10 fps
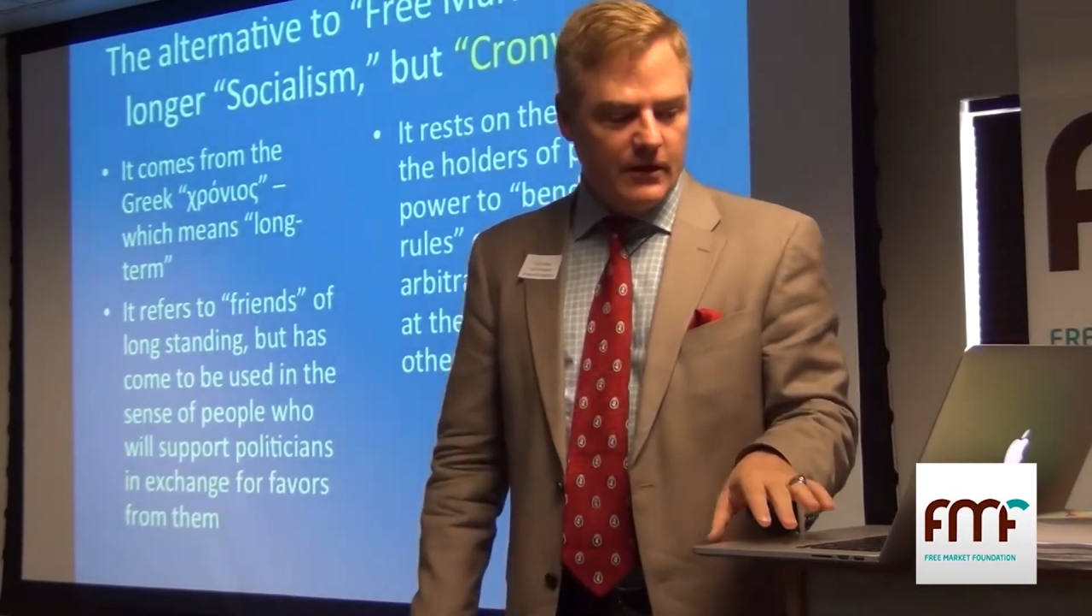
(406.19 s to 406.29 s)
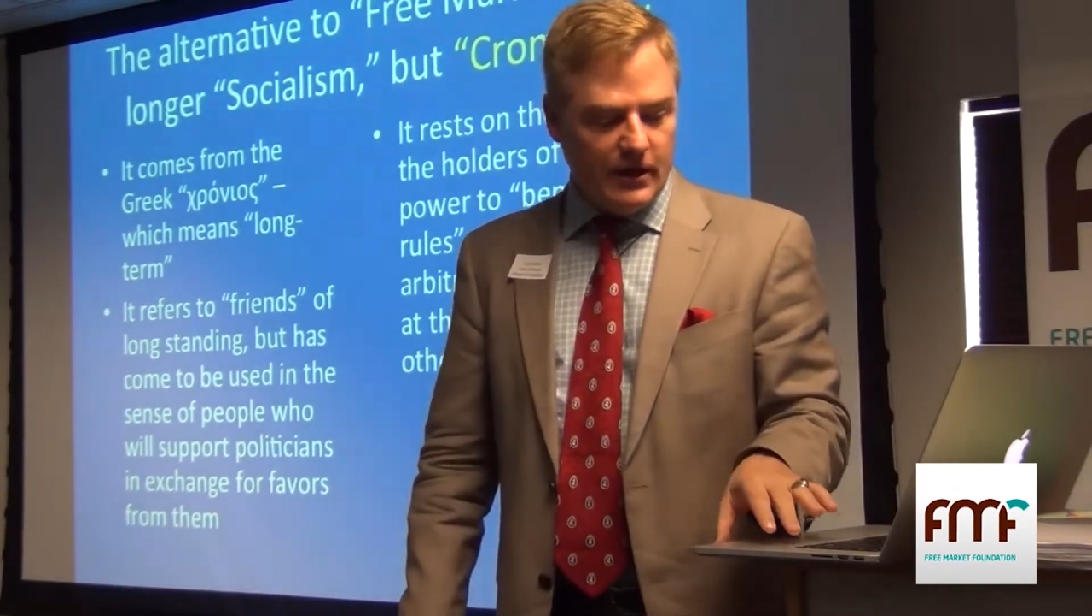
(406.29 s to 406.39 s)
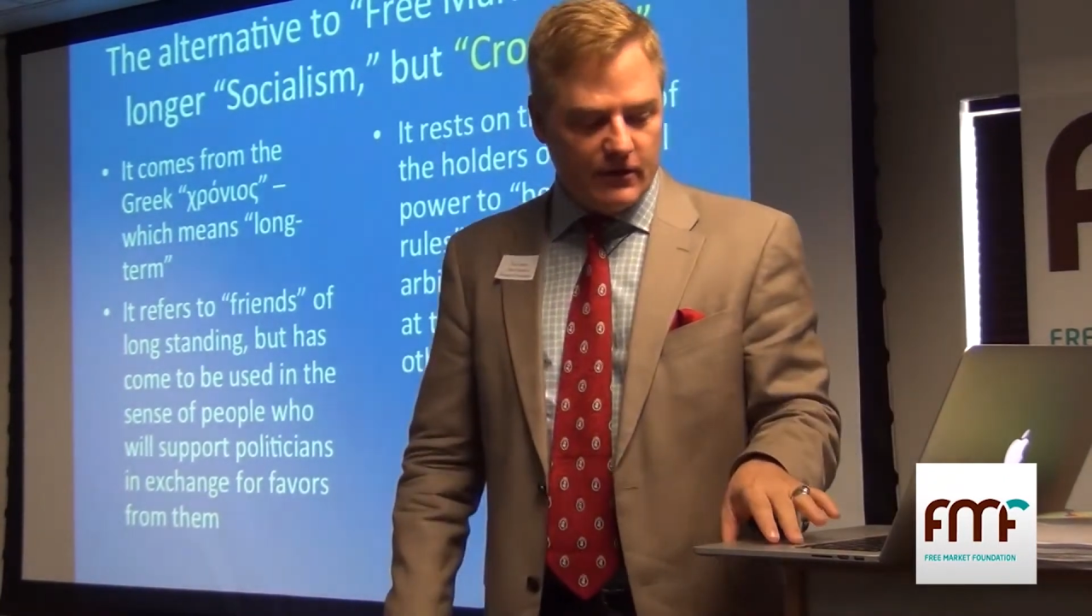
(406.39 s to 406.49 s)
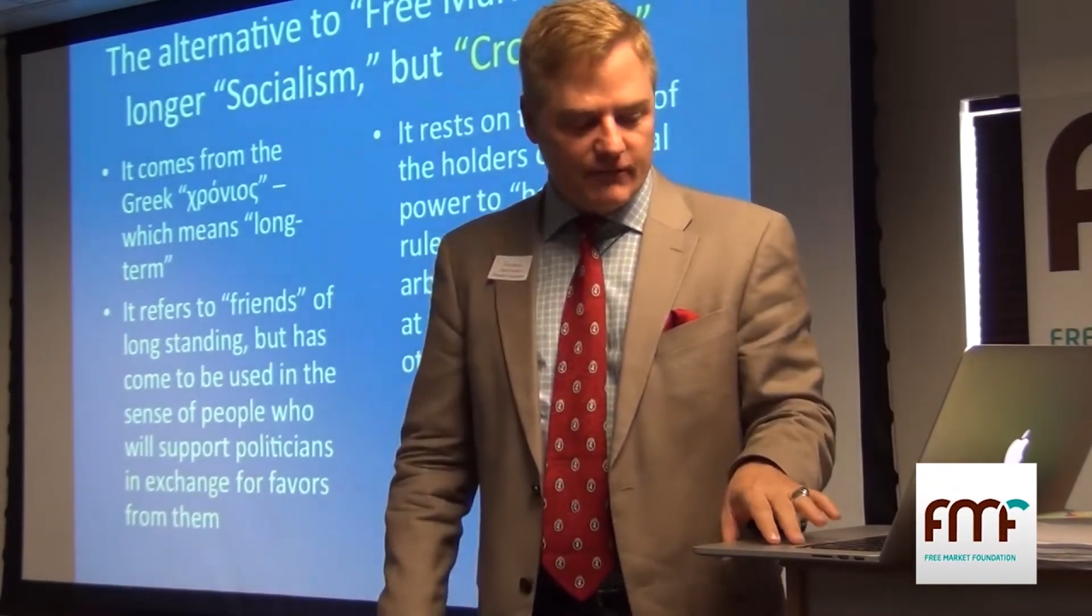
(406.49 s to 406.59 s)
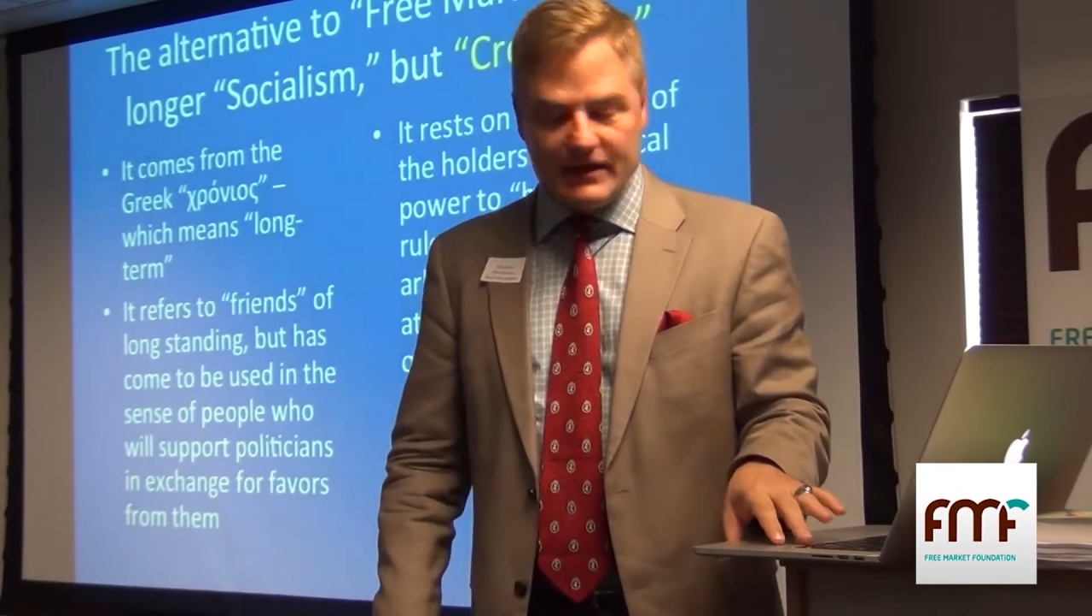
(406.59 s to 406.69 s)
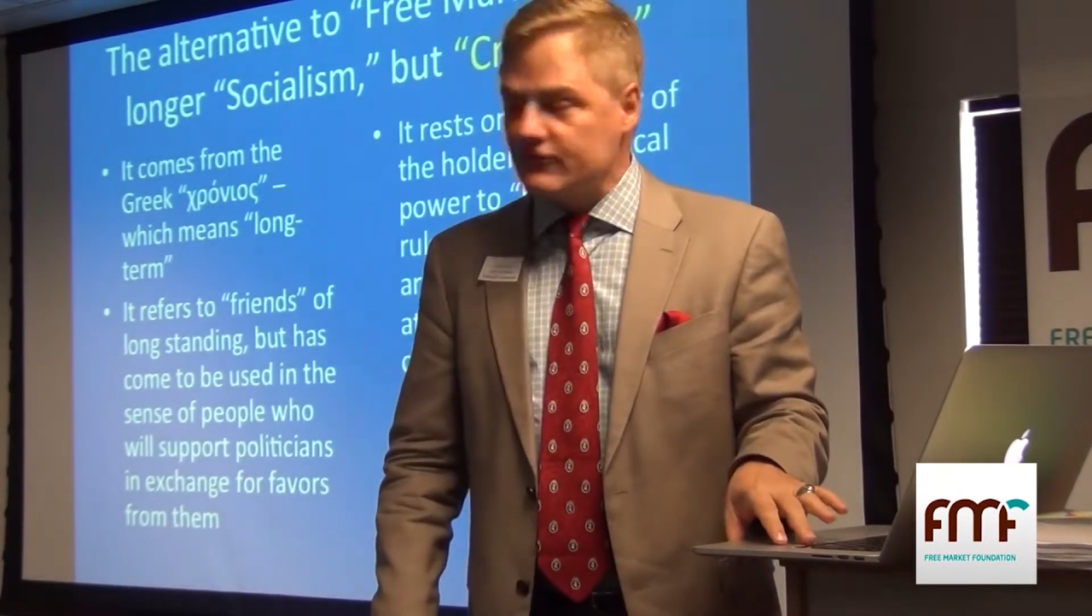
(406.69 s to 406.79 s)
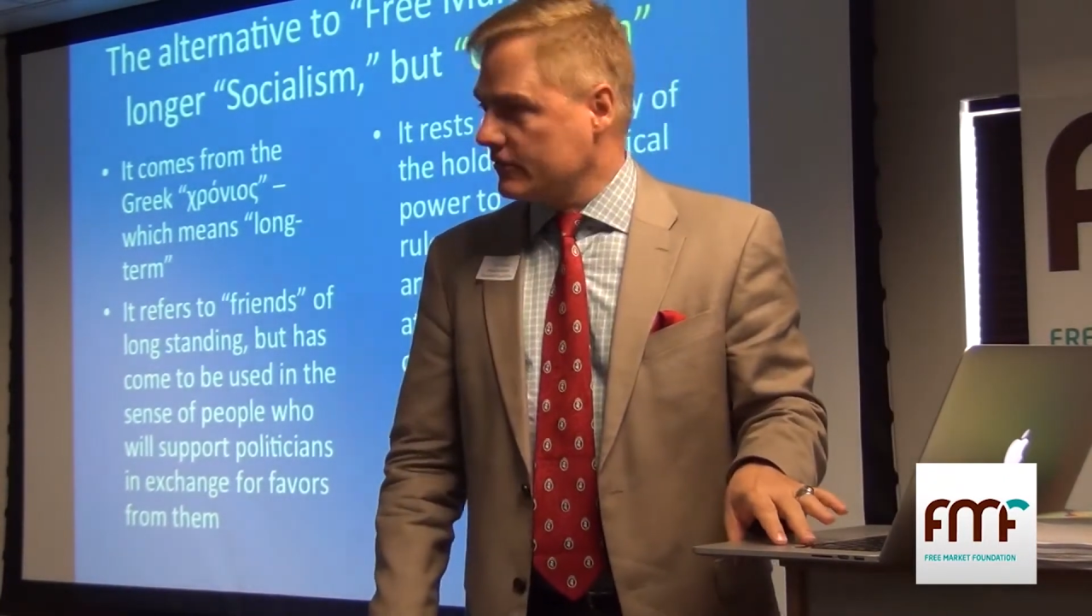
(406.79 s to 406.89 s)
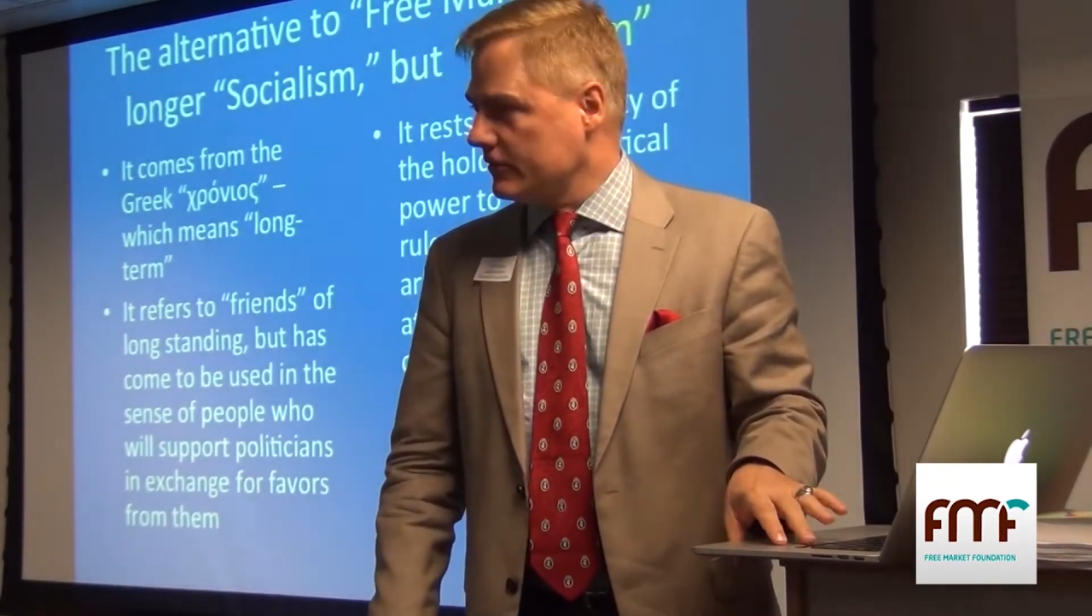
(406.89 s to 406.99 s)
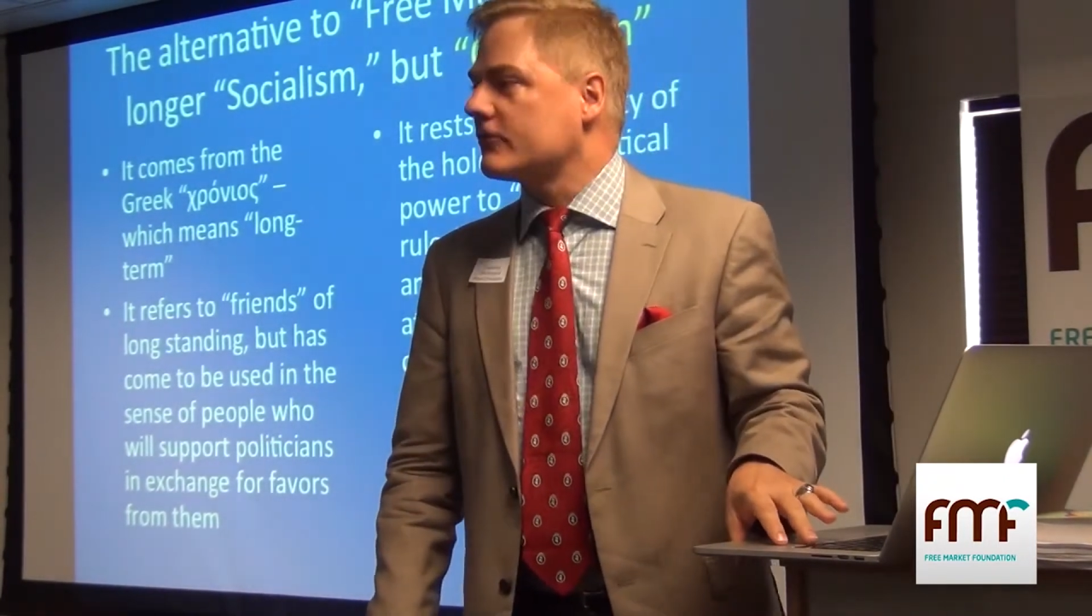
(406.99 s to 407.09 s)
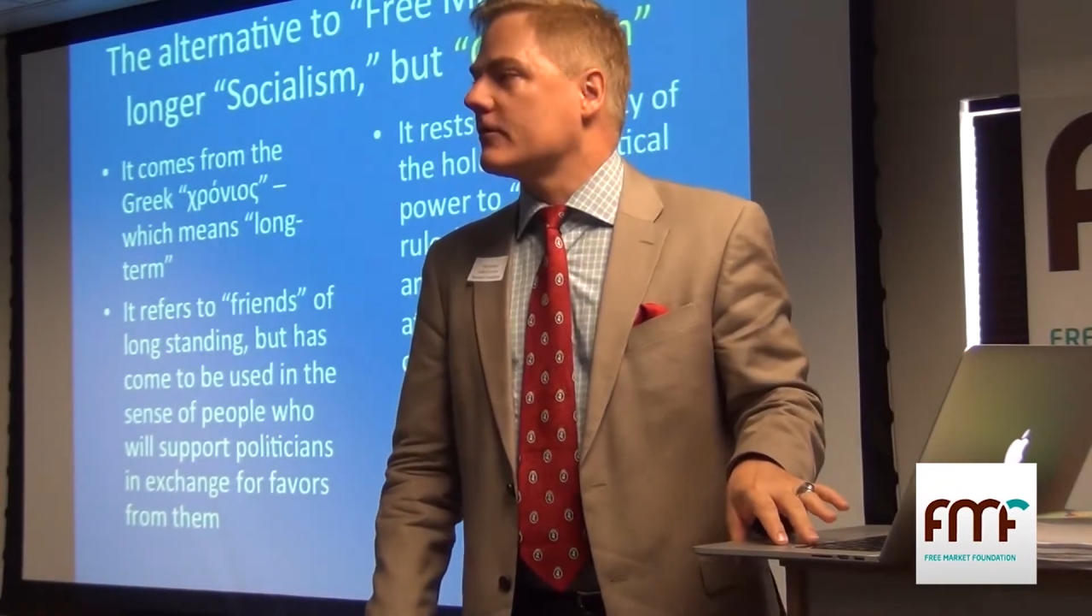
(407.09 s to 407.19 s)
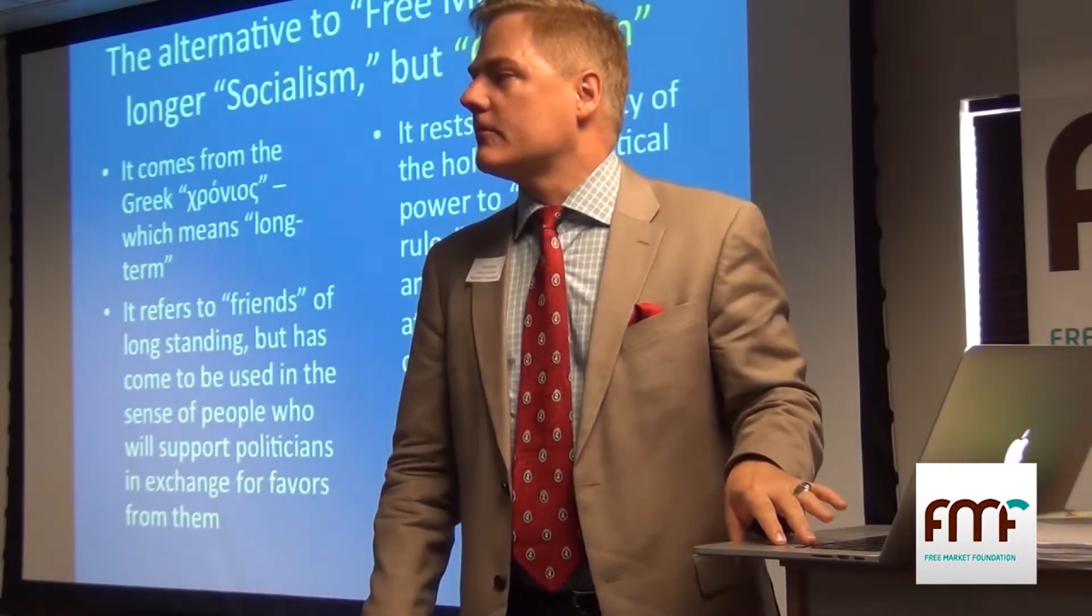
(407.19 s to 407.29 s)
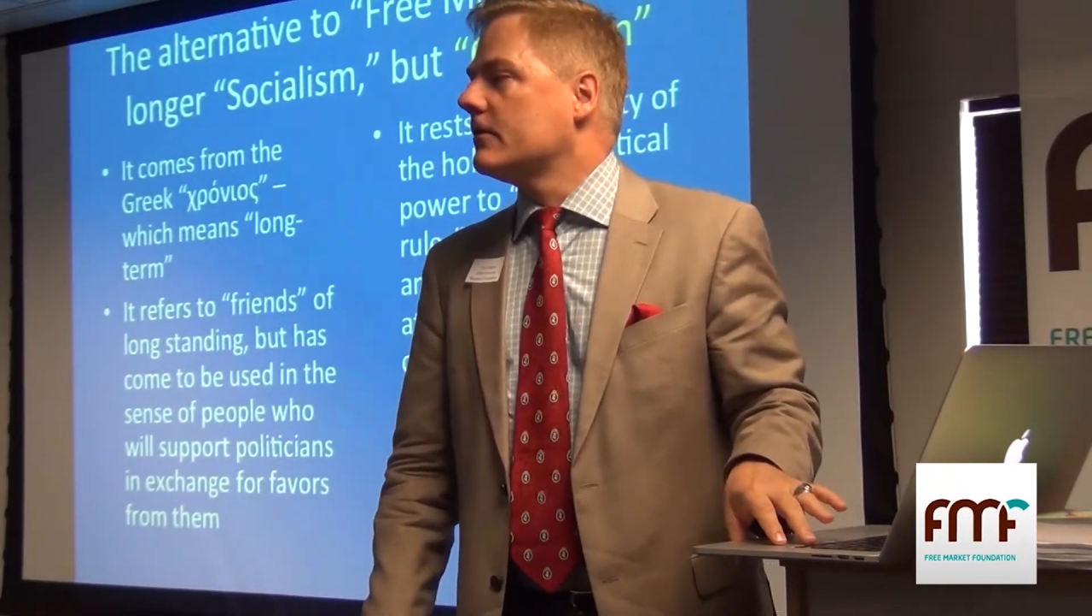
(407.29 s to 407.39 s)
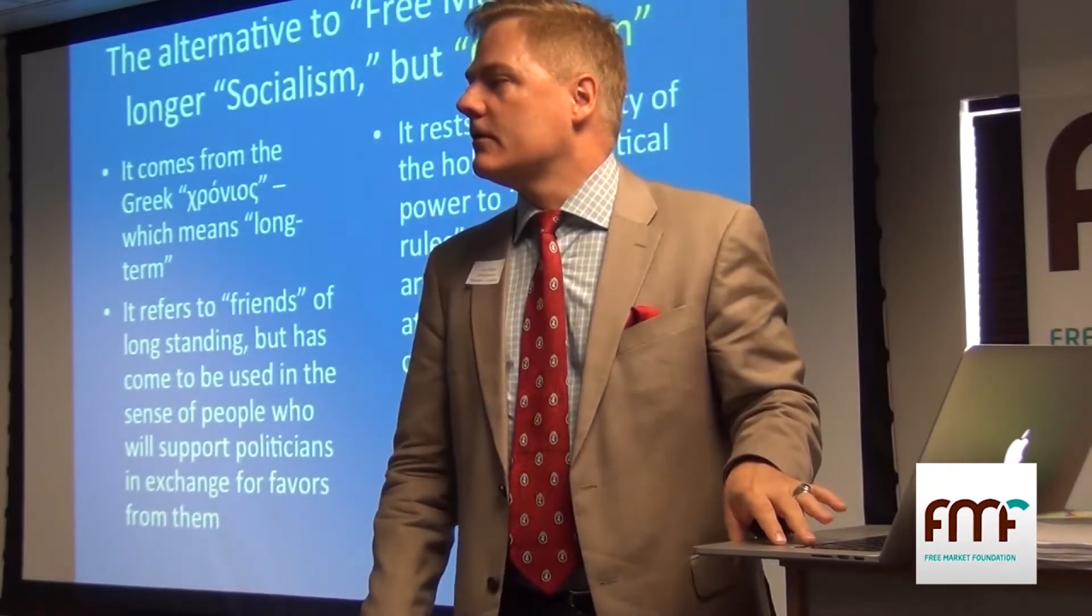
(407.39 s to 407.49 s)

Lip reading: interventionism